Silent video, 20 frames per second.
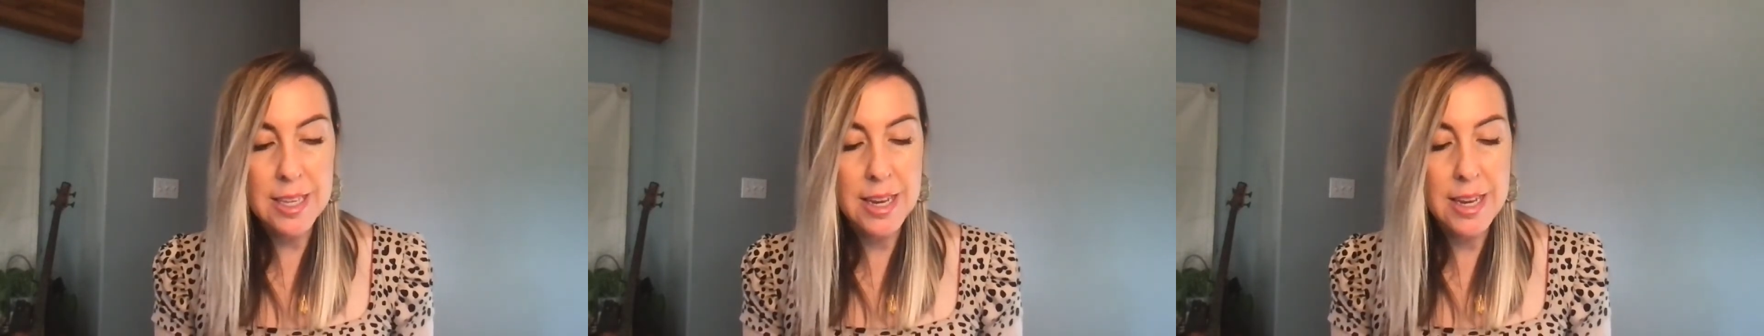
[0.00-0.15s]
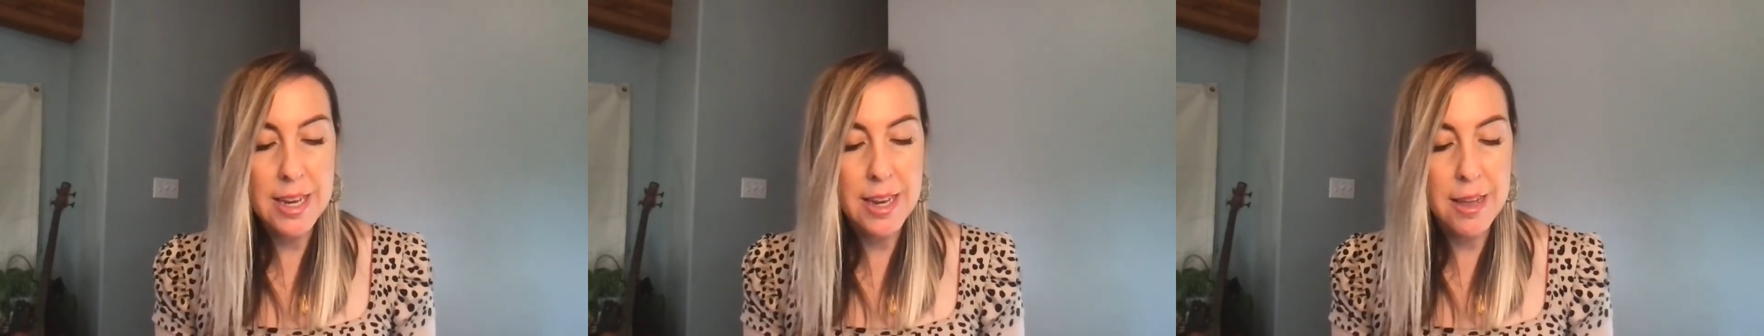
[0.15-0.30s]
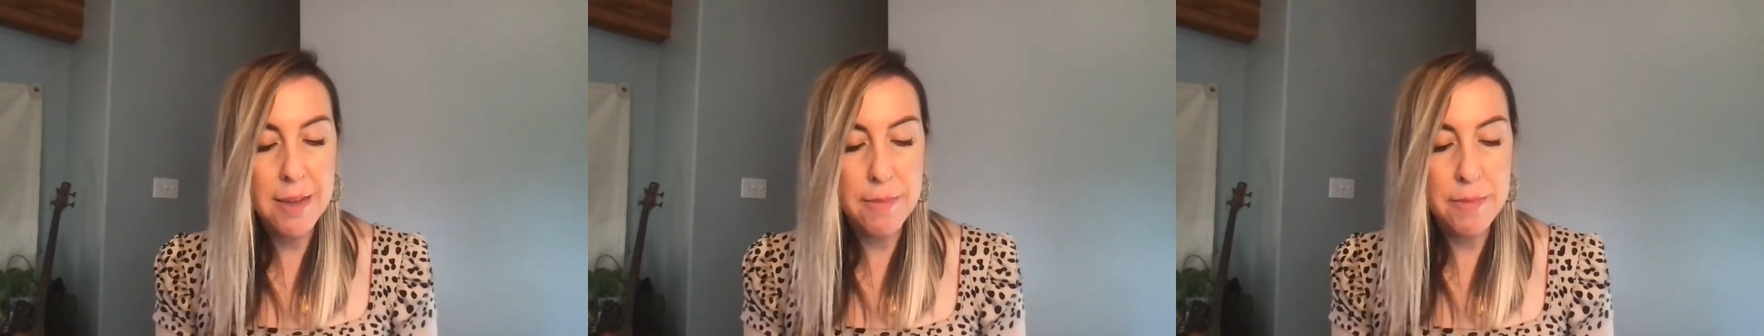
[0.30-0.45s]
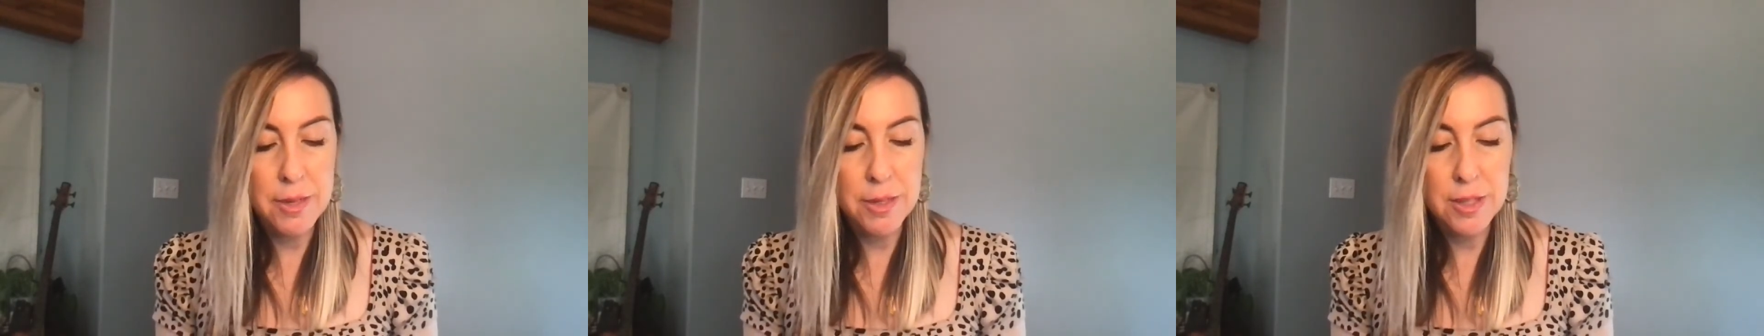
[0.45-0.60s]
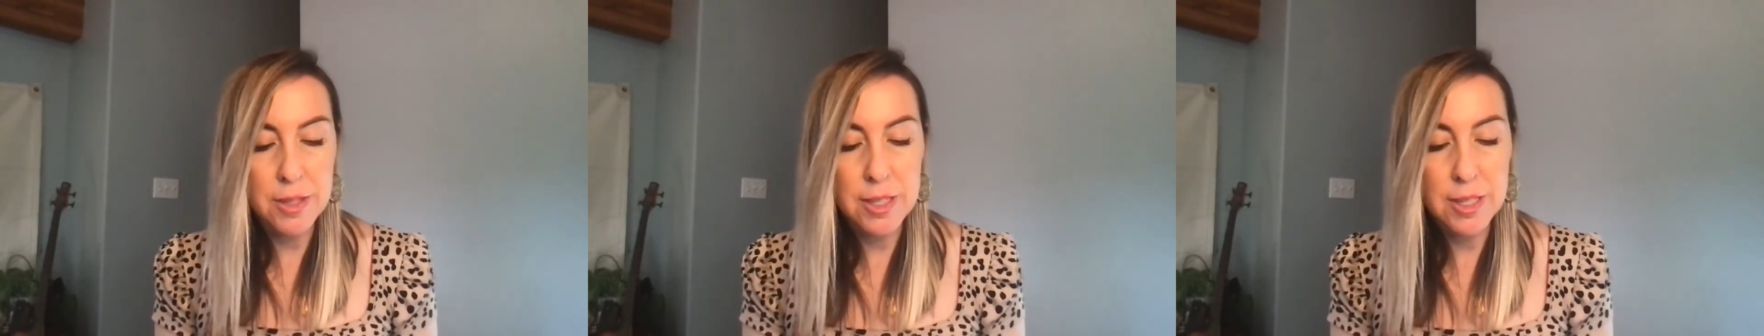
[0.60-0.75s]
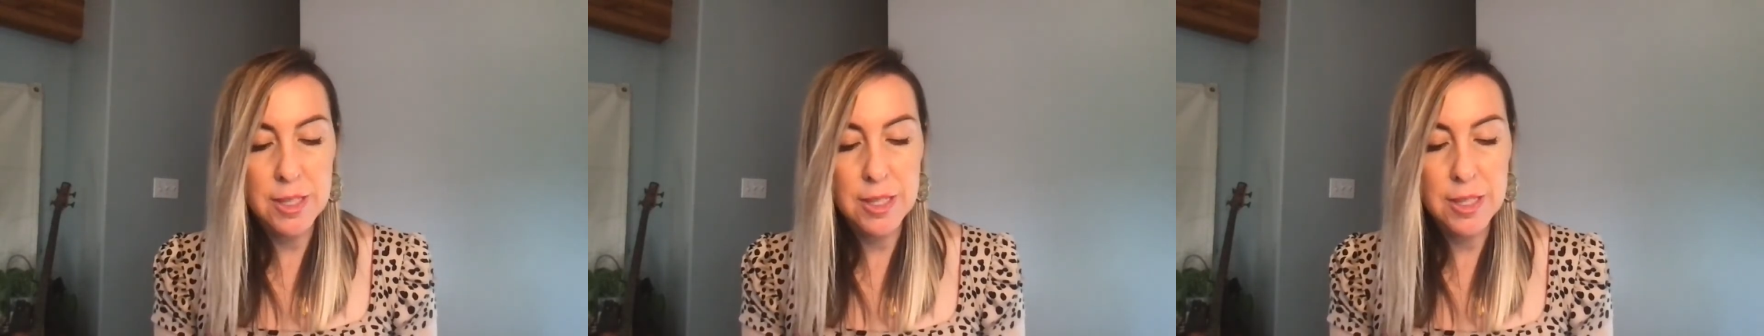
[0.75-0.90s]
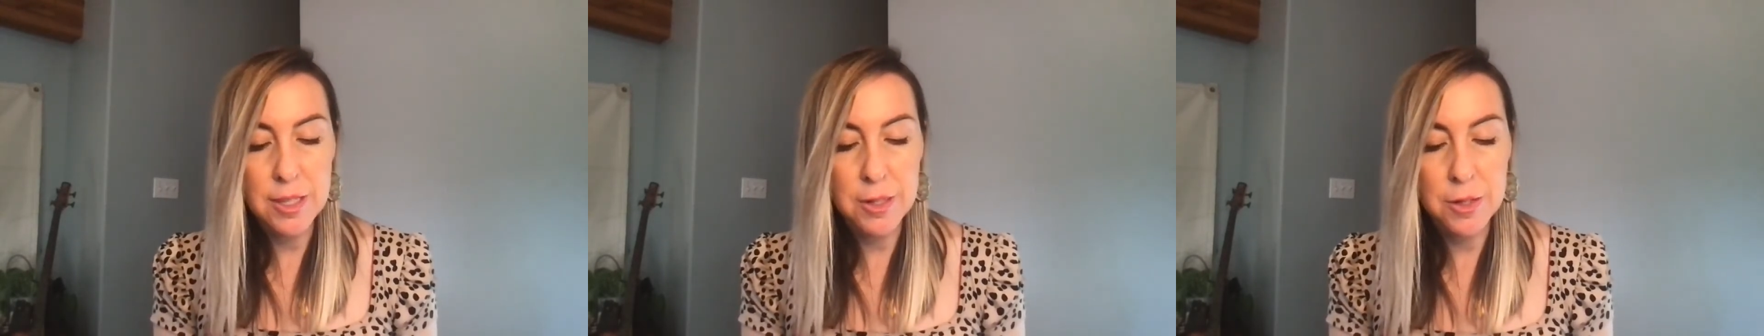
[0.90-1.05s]
number
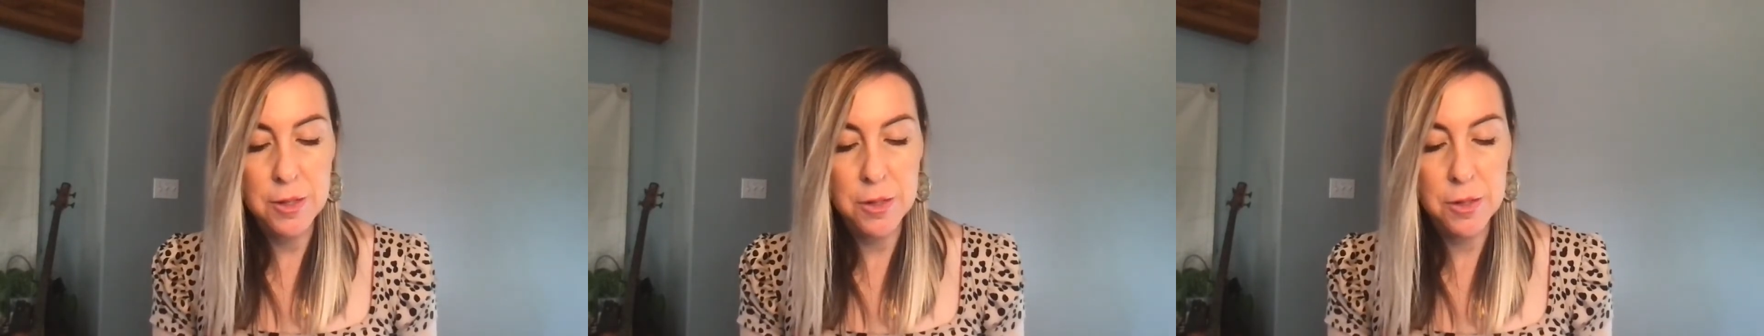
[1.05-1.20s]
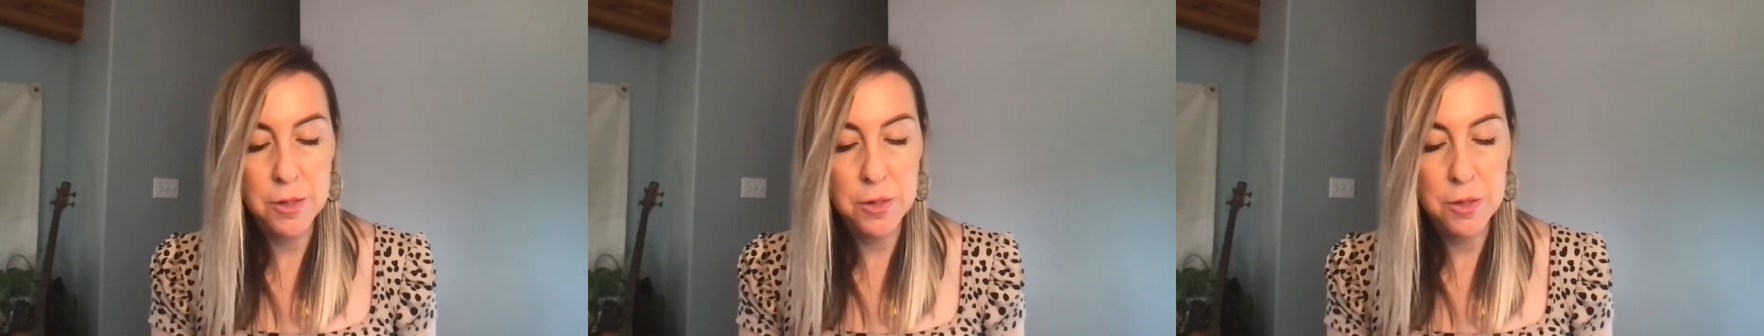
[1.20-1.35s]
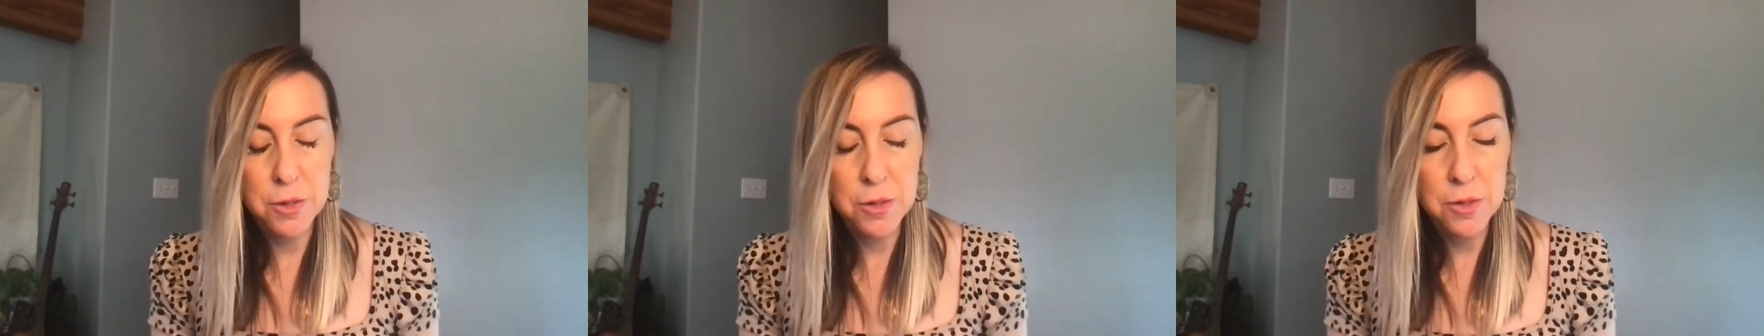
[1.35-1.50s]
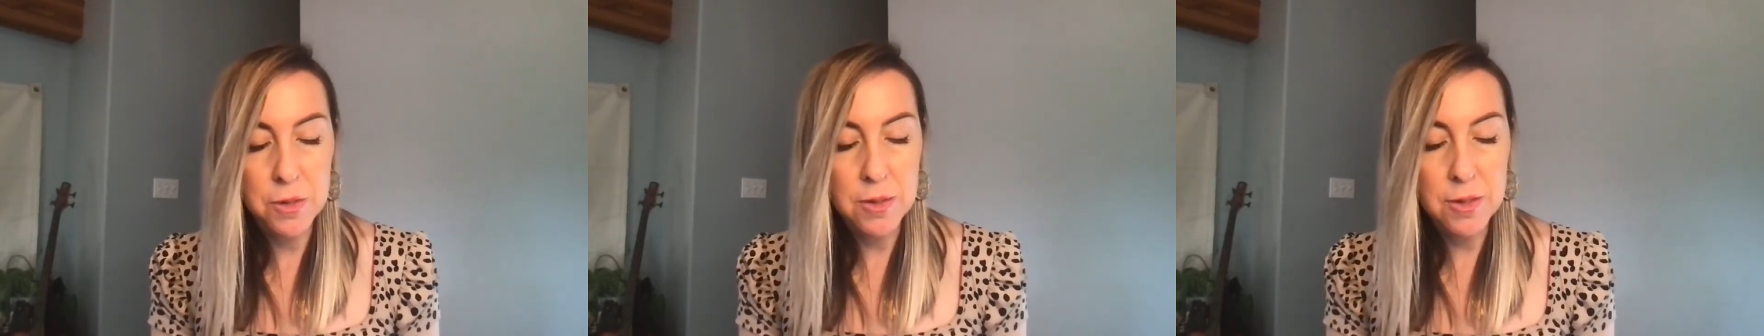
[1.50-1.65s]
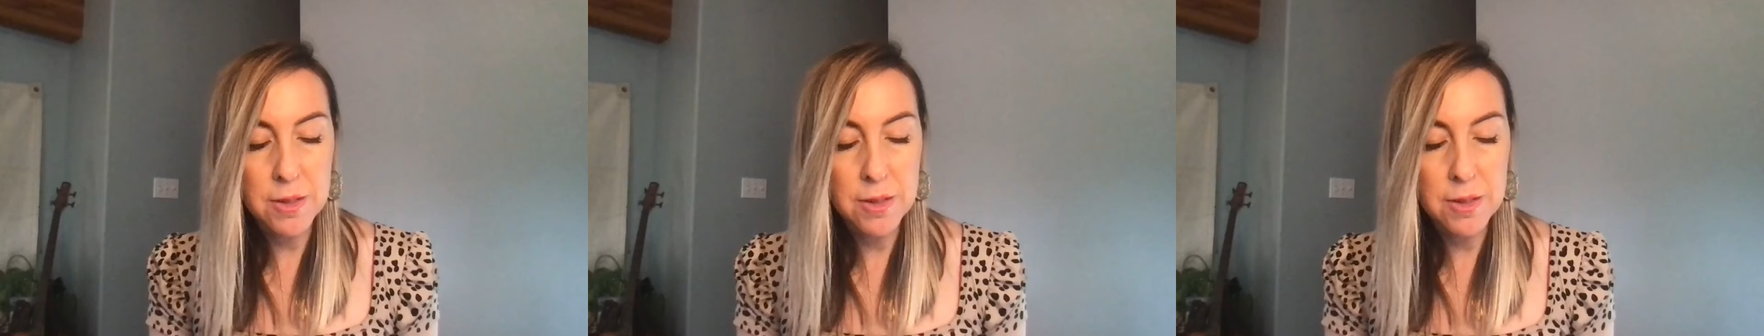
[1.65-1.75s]
2.